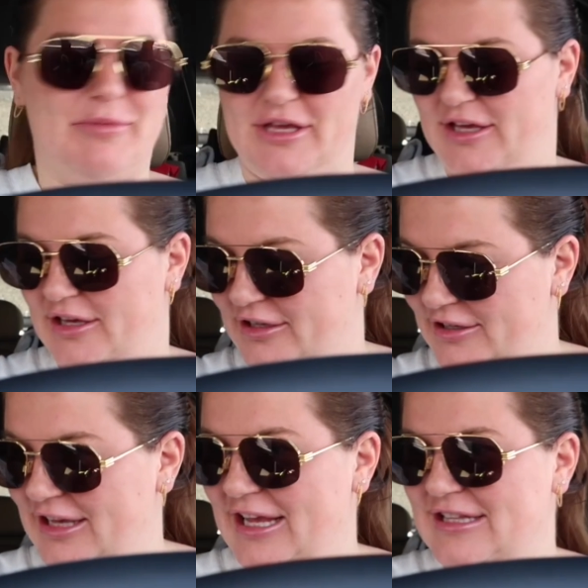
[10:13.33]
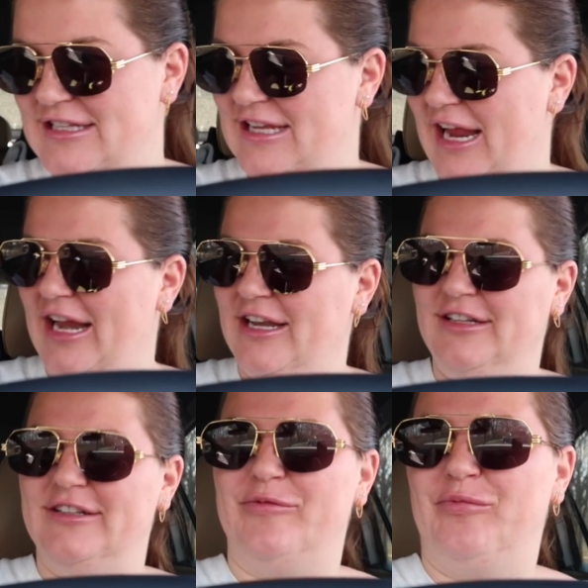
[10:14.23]
be
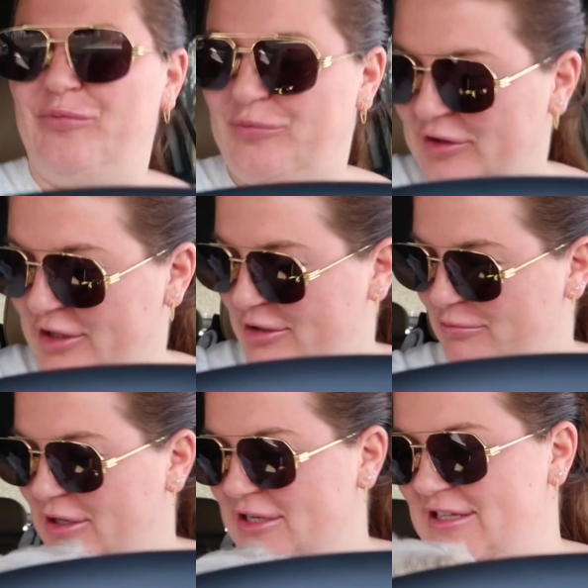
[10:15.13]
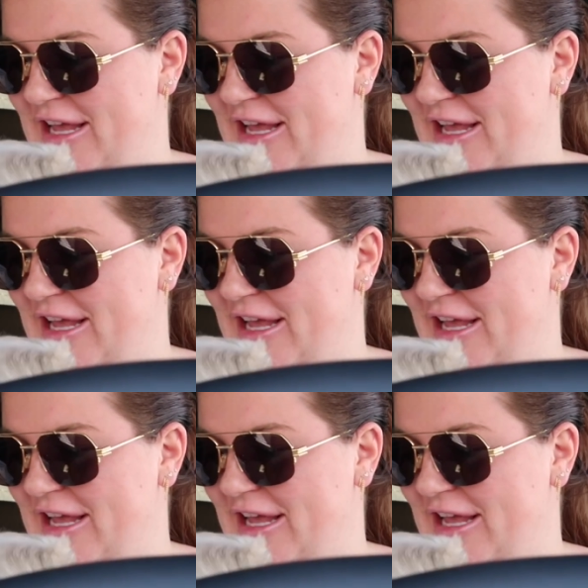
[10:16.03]
insane because